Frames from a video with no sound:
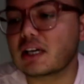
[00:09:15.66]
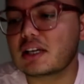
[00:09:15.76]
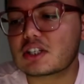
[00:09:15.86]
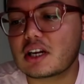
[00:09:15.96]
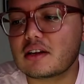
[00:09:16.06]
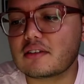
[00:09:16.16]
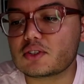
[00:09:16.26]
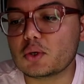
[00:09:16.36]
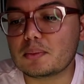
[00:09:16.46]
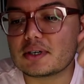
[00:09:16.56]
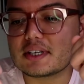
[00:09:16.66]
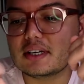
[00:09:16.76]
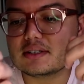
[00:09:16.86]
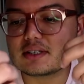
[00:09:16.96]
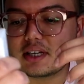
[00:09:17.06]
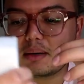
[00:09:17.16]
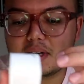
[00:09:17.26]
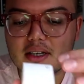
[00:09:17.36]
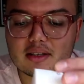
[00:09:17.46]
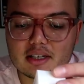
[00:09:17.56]
BHA 2%, 10
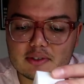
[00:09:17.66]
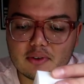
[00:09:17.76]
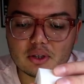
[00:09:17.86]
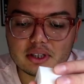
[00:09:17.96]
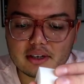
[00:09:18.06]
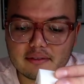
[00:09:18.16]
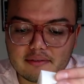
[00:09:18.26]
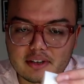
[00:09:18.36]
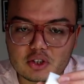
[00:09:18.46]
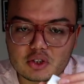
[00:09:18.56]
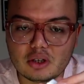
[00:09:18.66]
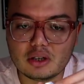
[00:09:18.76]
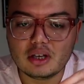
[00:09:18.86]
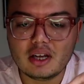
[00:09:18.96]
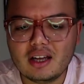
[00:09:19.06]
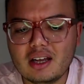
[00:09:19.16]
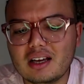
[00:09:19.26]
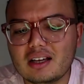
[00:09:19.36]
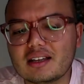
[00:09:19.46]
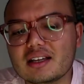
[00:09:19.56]
minute exfoliating facial.
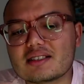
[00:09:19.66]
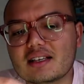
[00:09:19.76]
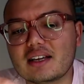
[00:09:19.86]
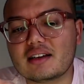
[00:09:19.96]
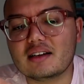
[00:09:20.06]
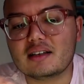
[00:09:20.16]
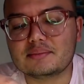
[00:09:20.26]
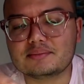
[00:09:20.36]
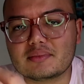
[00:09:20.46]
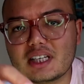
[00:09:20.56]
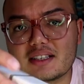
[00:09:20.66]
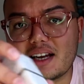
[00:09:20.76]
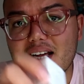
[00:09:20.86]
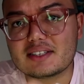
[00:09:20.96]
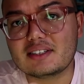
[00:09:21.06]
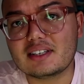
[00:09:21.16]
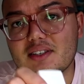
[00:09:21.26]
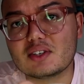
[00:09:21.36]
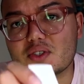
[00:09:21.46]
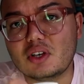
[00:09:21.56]
I think it's it's an acid
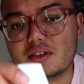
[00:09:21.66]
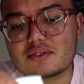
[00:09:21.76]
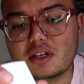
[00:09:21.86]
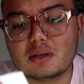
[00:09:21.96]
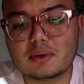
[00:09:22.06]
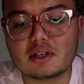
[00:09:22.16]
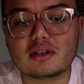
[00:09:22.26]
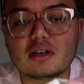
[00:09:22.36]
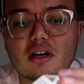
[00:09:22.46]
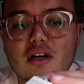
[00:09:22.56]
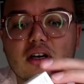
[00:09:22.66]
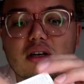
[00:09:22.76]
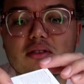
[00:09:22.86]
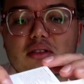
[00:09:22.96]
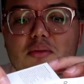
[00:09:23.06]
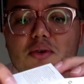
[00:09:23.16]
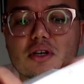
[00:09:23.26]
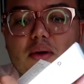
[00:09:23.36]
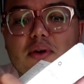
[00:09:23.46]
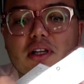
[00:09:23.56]
that dissolves the
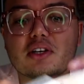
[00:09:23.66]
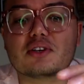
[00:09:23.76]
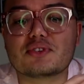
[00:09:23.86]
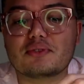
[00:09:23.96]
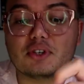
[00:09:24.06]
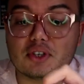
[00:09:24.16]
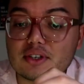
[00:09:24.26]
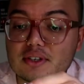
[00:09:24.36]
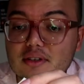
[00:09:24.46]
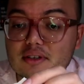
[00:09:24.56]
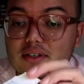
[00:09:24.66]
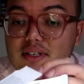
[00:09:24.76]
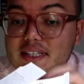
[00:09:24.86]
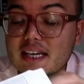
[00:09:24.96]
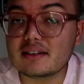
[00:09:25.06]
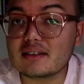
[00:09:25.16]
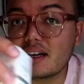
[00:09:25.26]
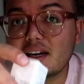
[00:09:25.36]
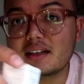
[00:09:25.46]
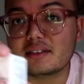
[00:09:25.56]
most upper layers of your skin
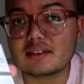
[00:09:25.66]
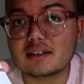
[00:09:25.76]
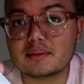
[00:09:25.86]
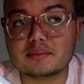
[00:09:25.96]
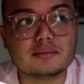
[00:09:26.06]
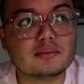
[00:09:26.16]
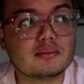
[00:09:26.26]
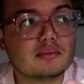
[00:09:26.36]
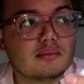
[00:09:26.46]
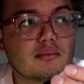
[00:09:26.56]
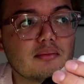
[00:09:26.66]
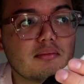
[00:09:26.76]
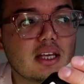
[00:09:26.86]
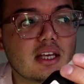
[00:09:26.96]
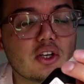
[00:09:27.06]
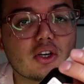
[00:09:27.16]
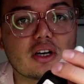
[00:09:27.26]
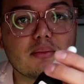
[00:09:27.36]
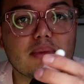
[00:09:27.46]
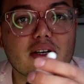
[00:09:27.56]
and making your
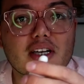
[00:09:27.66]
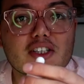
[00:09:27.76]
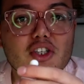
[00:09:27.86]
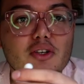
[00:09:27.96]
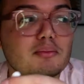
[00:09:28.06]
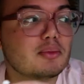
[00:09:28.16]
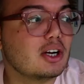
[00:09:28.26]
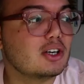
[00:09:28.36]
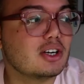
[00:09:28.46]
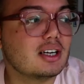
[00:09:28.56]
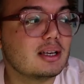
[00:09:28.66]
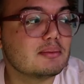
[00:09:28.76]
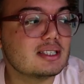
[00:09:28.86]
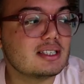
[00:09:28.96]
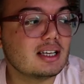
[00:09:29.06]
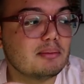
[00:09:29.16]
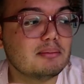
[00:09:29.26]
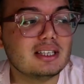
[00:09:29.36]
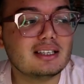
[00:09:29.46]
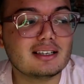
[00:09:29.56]
complexion brighter. And I'm seeing a
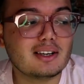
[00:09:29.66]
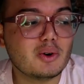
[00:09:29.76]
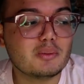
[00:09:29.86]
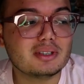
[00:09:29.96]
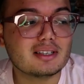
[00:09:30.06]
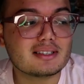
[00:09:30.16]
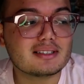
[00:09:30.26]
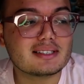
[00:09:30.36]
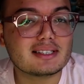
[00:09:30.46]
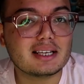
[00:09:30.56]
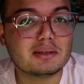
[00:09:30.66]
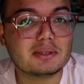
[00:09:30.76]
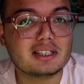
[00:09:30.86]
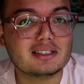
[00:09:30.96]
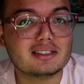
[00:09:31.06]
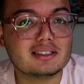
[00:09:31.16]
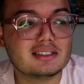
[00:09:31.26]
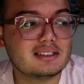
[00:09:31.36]
bee, and I hope it doesn't sting me.